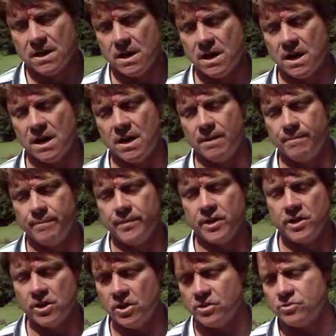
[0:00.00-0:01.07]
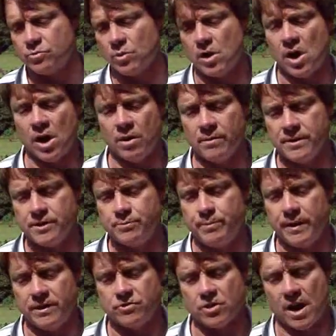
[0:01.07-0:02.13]
The nose will always
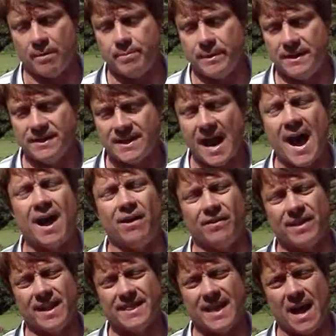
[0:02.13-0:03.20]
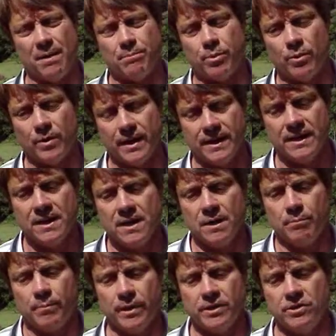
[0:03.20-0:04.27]
be dropping down at that point,
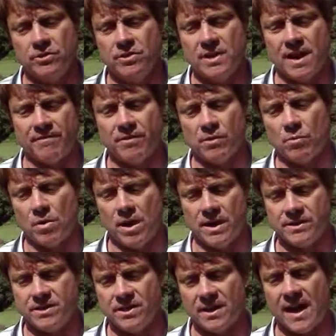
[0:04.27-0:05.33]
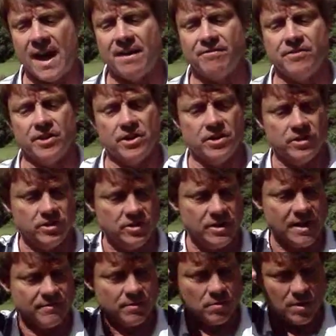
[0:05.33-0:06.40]
but you never want
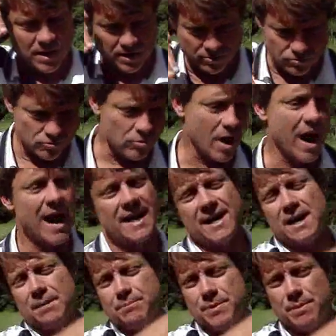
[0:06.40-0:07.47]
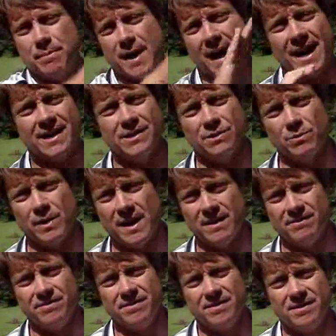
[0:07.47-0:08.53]
to ride up the back of the wave.